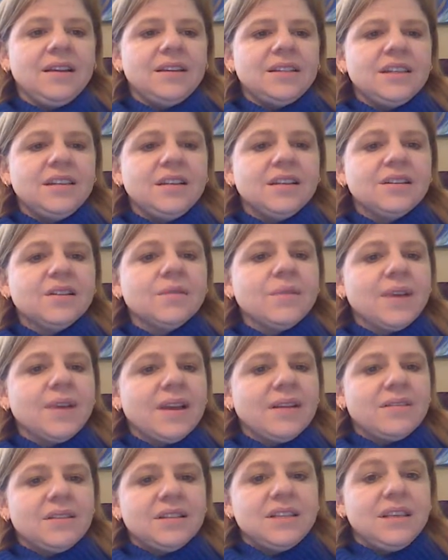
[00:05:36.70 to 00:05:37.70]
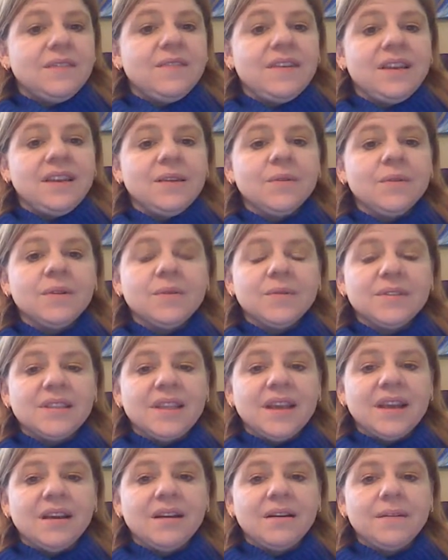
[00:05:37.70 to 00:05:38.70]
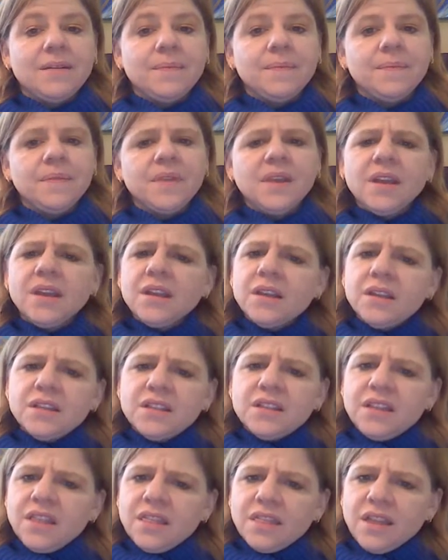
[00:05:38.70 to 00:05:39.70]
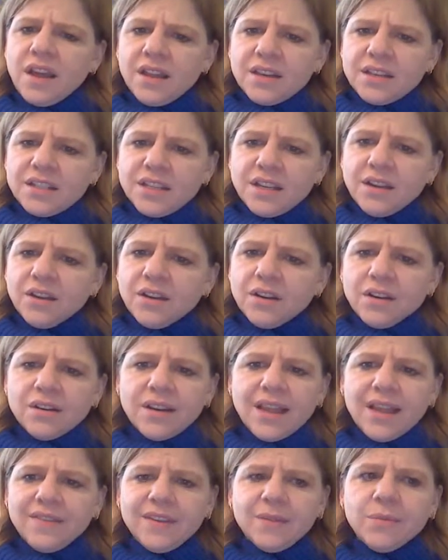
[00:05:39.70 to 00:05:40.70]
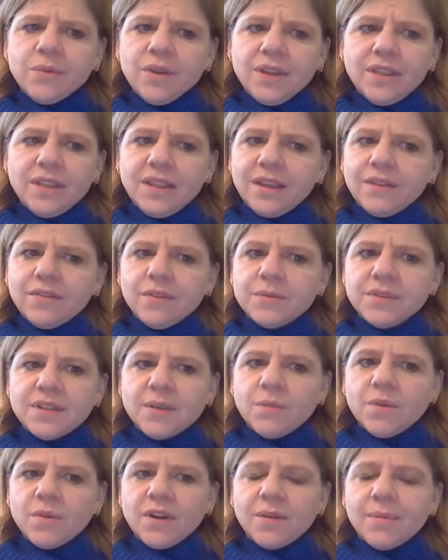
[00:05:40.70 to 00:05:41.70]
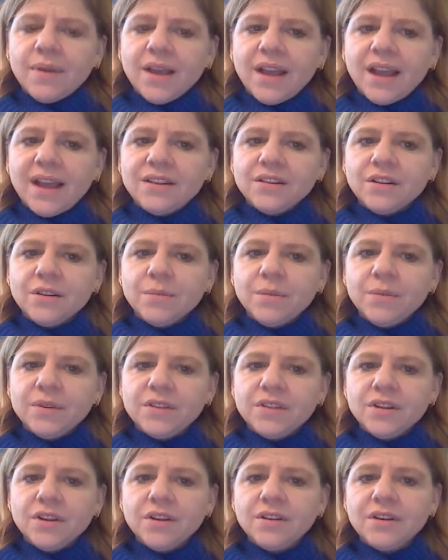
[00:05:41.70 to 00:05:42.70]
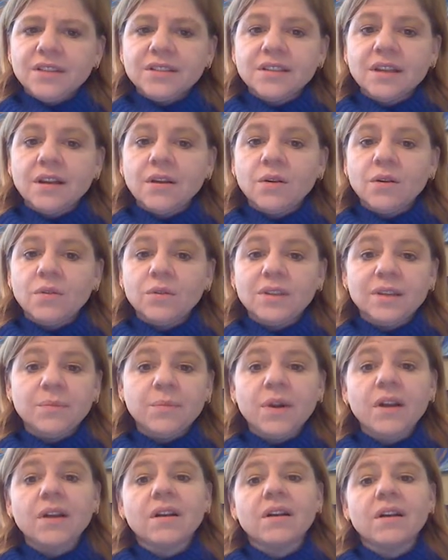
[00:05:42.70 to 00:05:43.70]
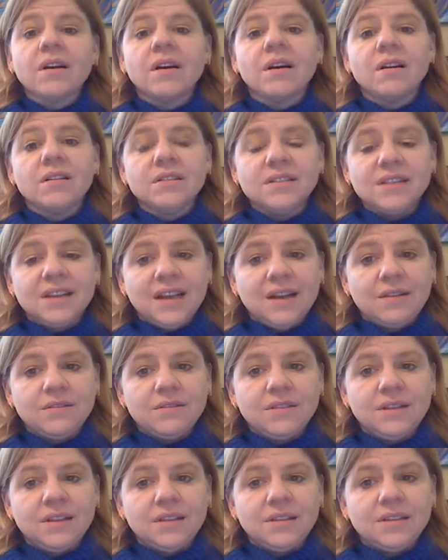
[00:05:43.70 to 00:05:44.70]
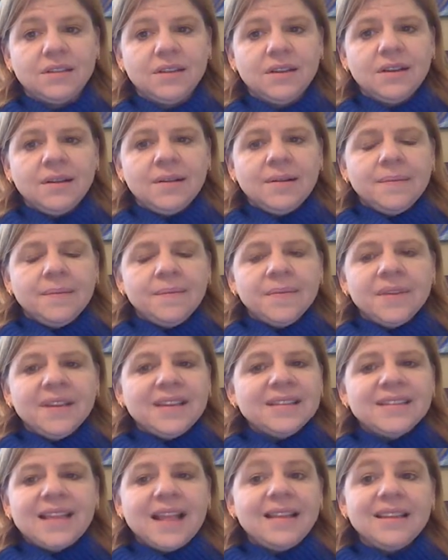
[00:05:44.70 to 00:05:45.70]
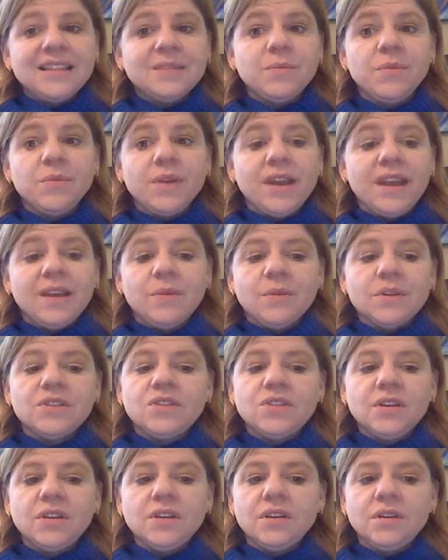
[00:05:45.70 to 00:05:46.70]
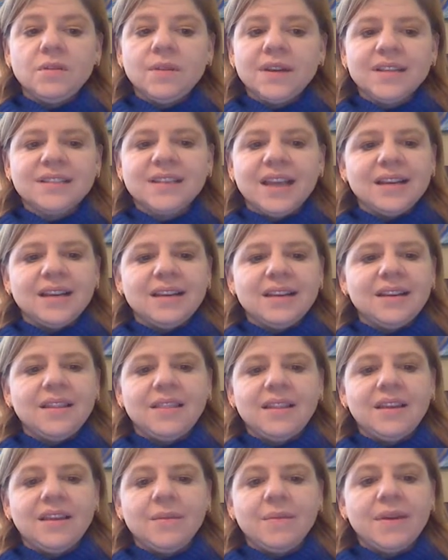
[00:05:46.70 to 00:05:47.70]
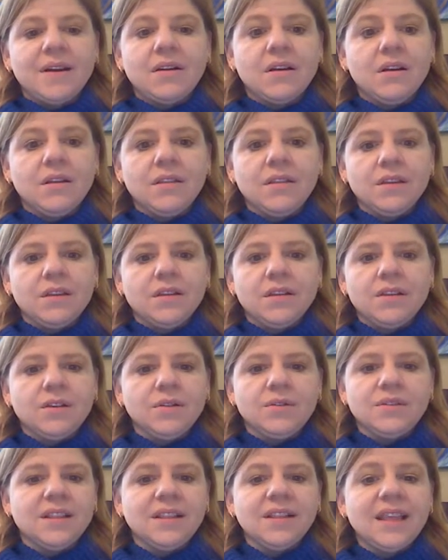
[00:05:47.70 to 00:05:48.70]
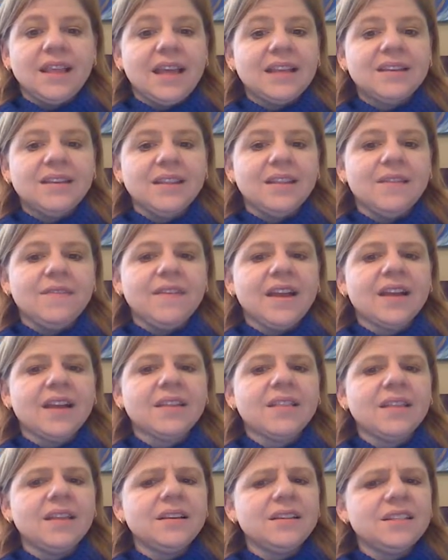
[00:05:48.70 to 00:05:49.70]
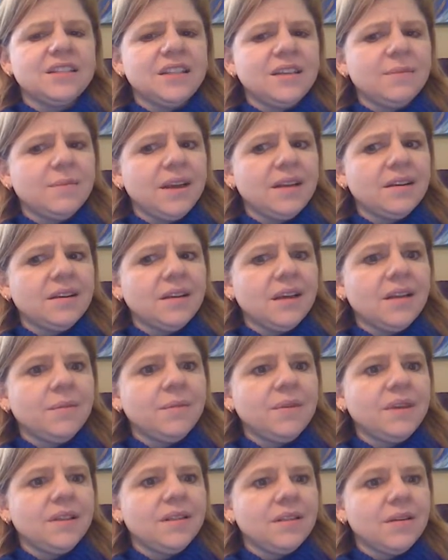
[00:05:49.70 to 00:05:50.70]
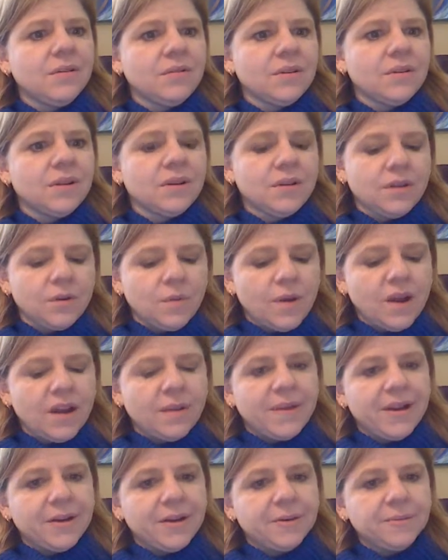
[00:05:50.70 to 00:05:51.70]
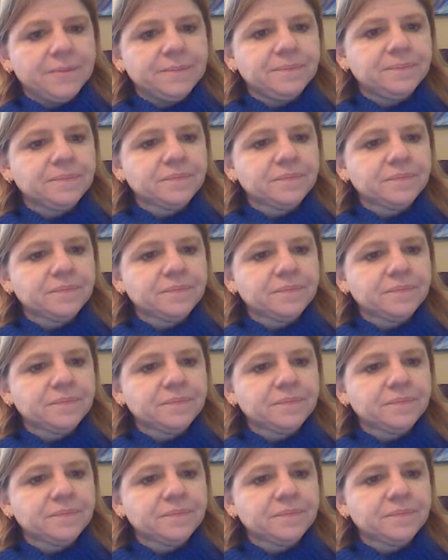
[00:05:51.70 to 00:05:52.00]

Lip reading: She looked around to see if anyone was there. She thought she heard heavy breathing from somewhere behind her, but turned and saw only parked cars and houses. Sally's brain was too excited to think about all the clues that led to the fact that she might not be alone on her walkabout.